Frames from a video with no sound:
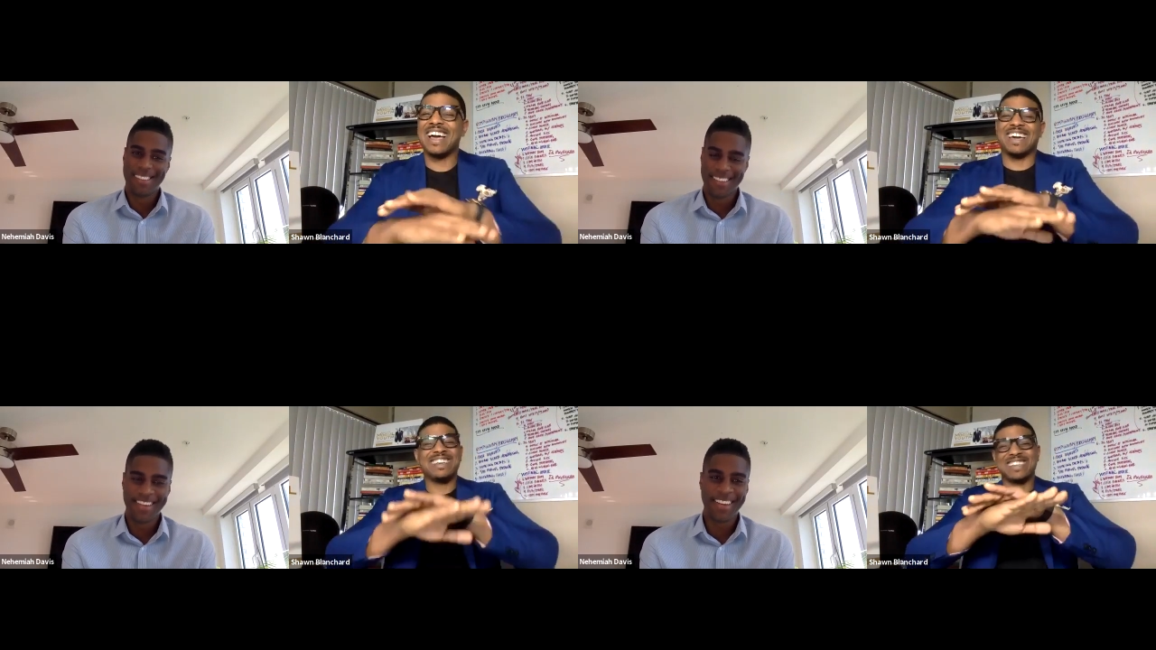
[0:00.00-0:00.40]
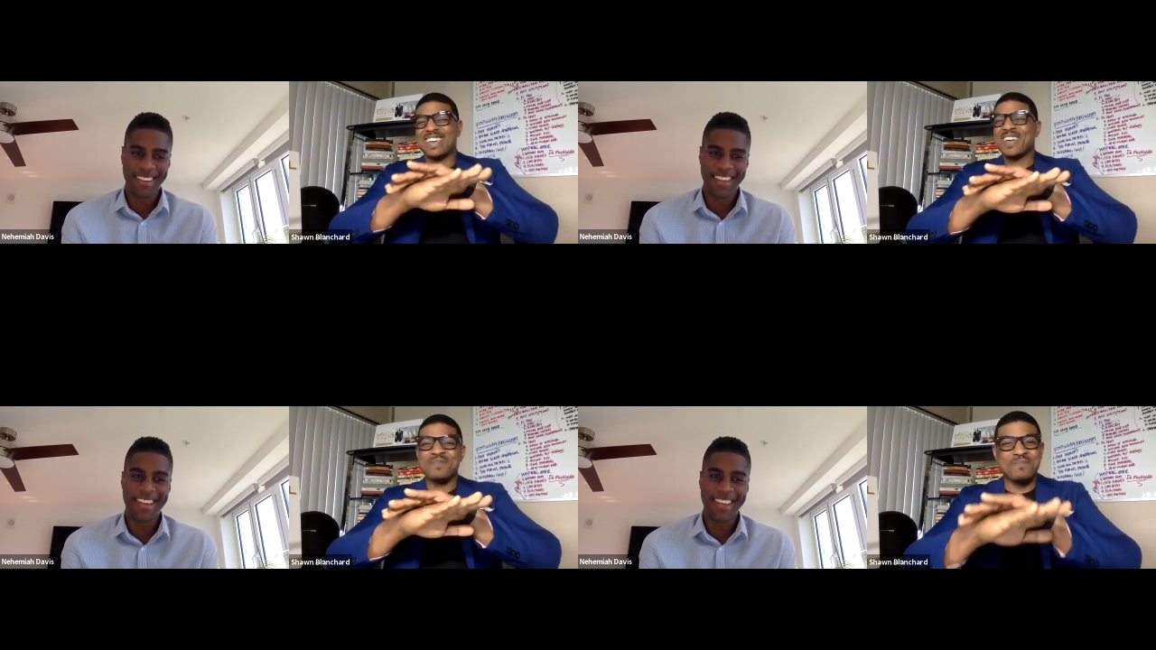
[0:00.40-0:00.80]
Speaker 1: right,
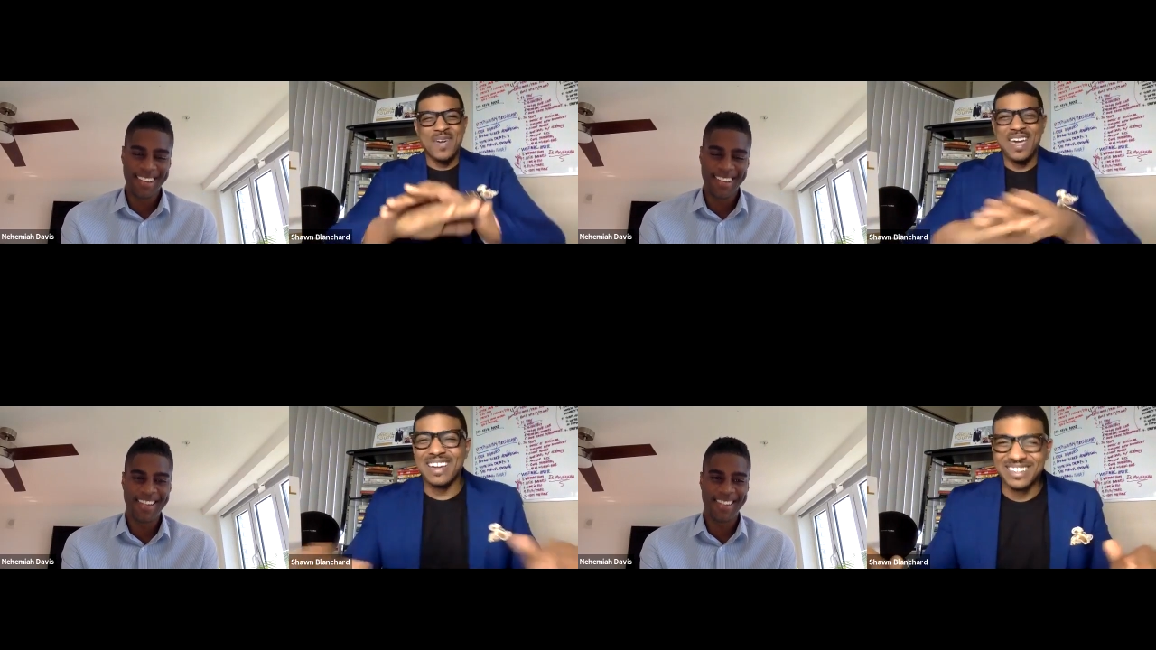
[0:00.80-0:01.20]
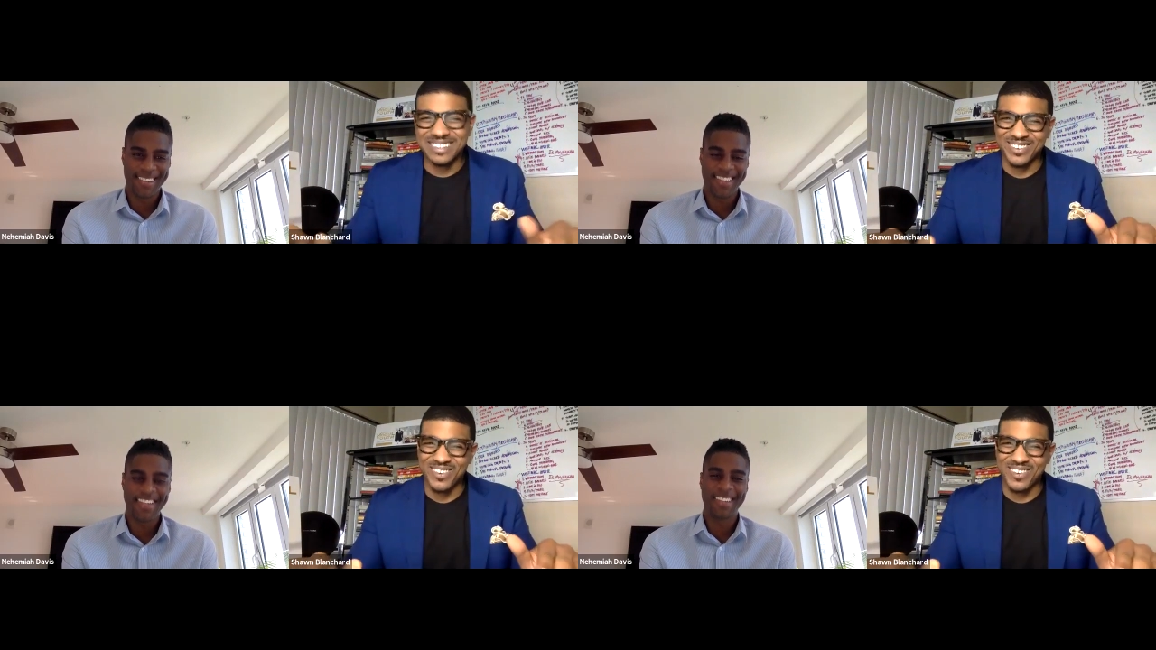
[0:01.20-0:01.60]

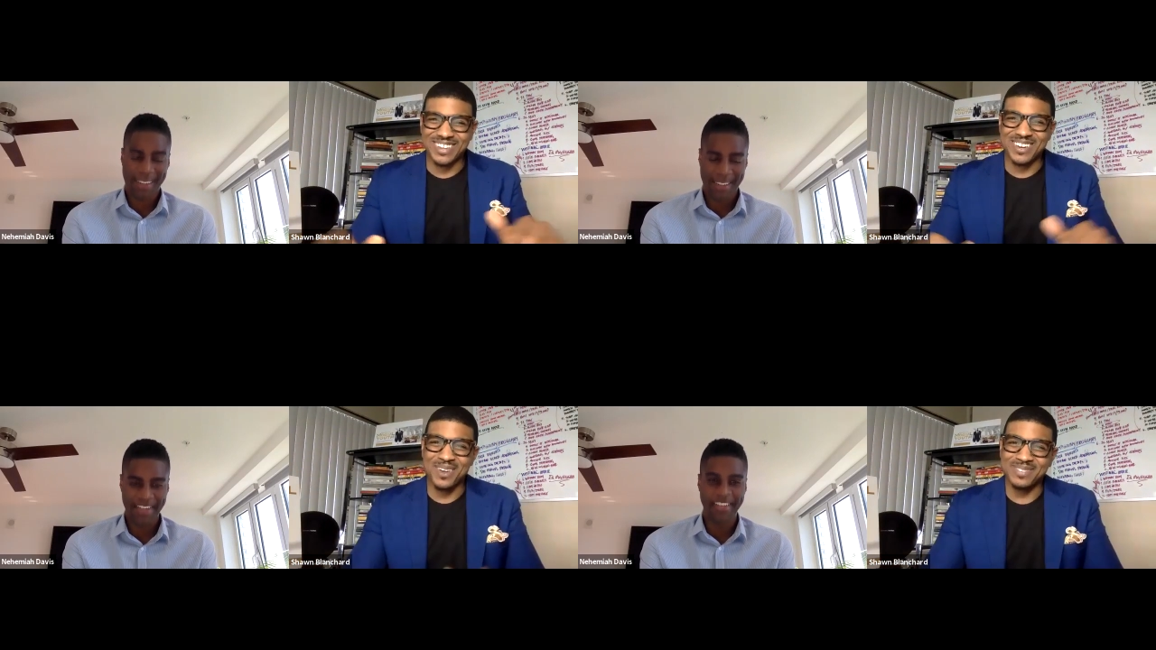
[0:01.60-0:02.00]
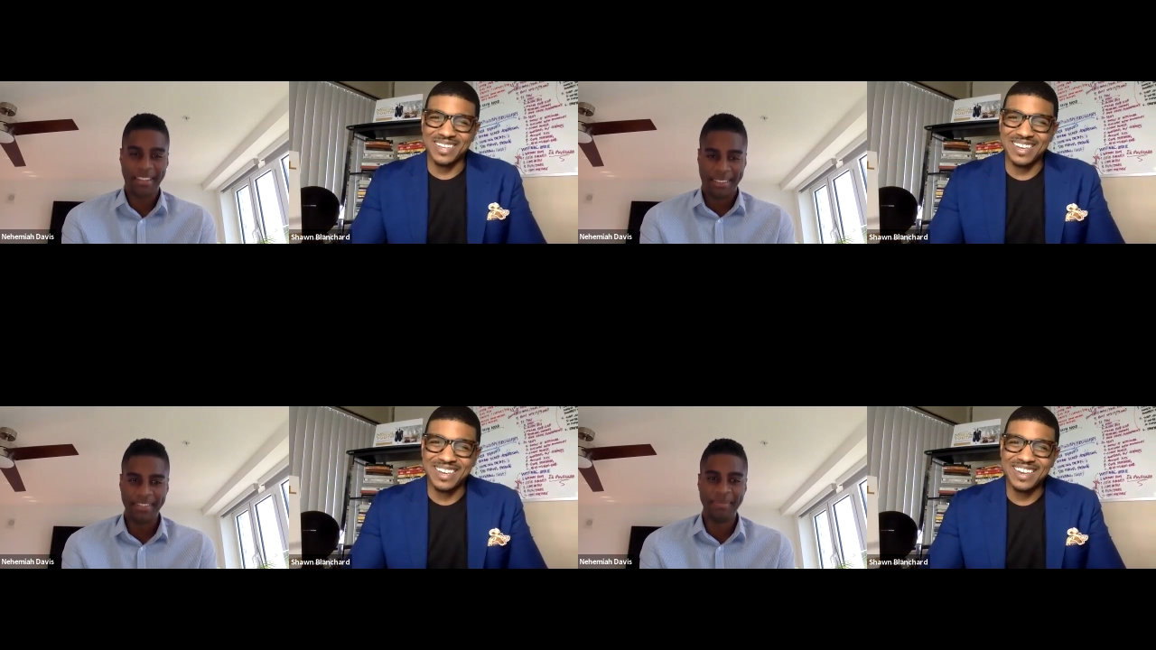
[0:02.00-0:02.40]
mandatory. You know what I'm
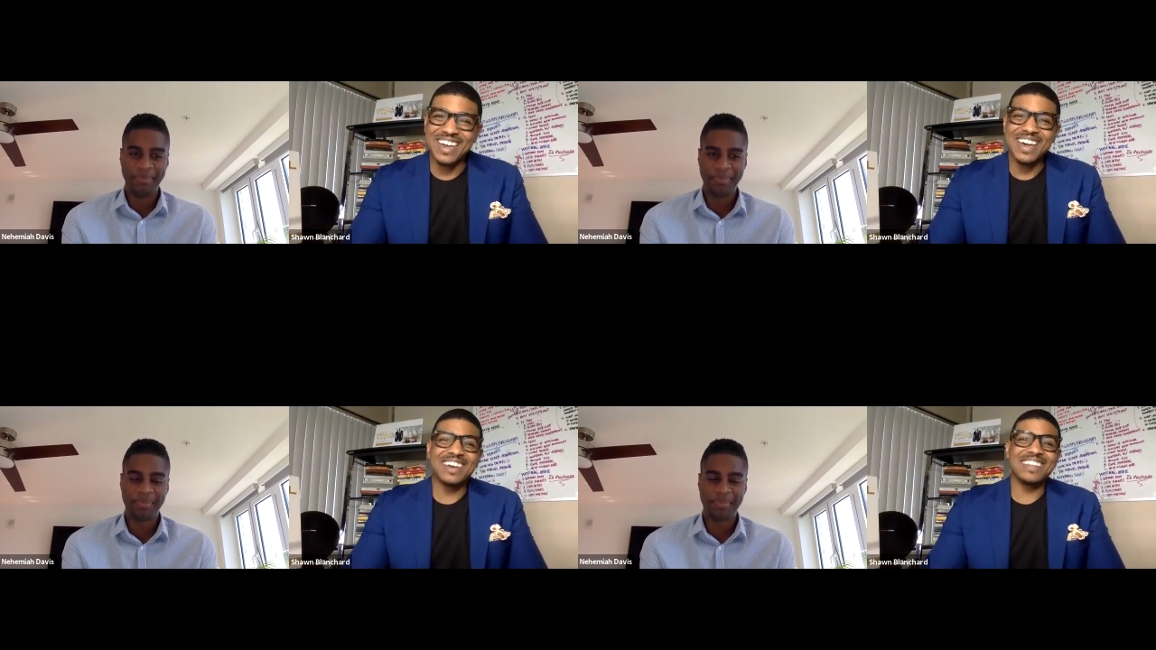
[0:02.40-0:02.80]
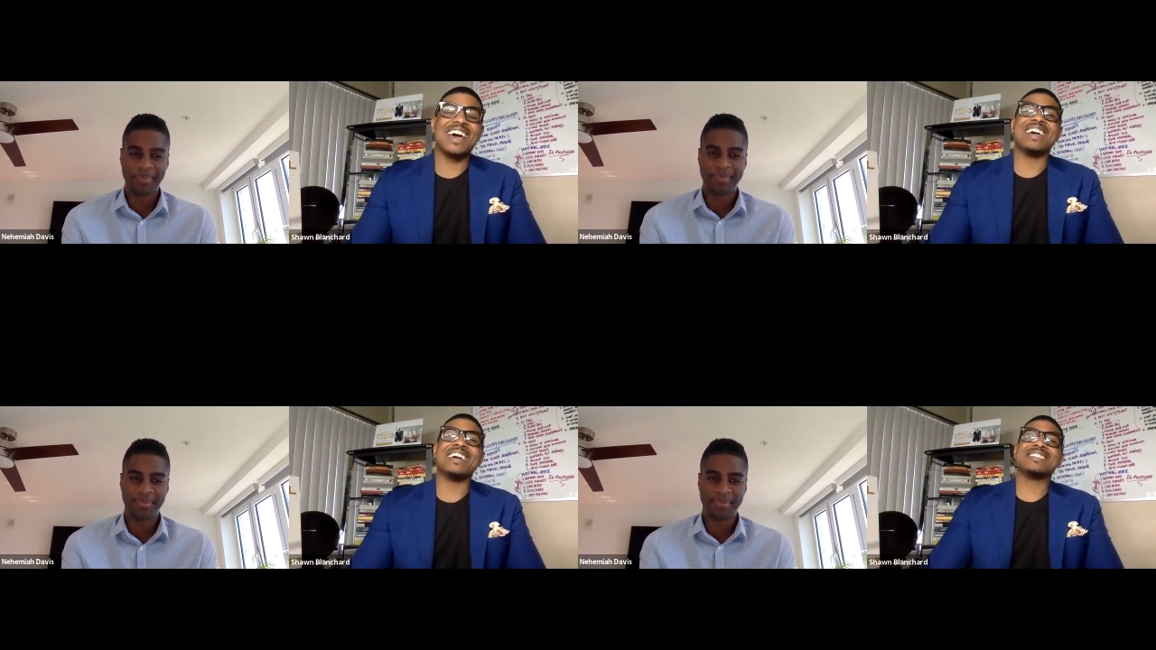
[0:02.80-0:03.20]
saying?
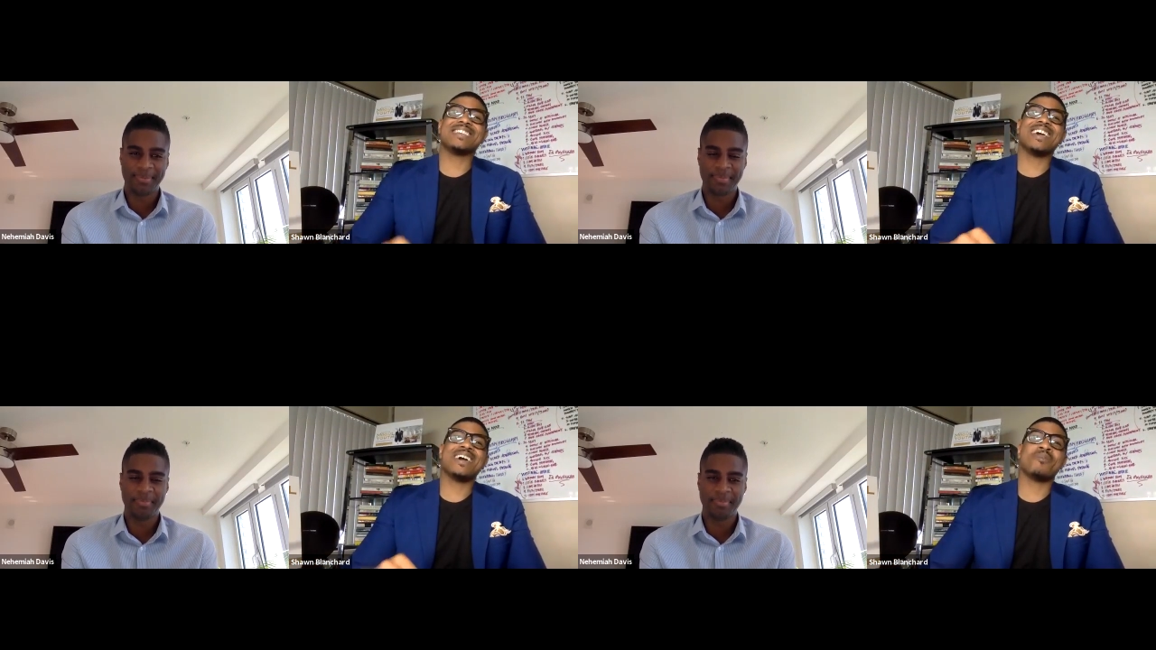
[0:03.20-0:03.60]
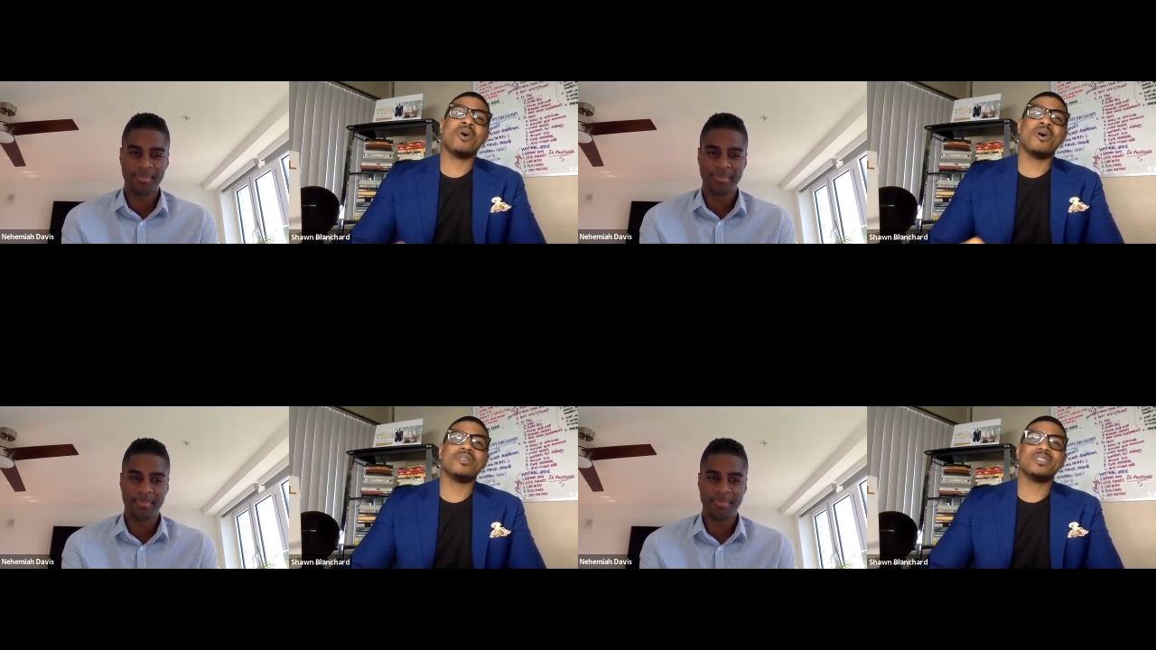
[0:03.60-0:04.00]
Like Sam
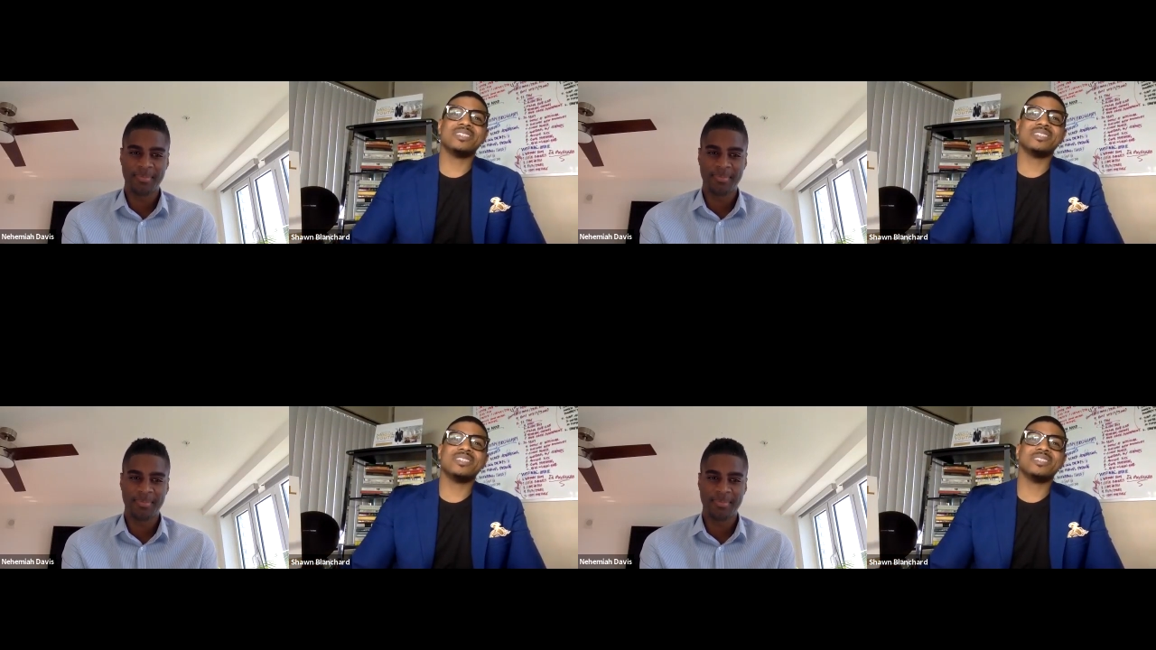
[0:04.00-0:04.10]
Walton,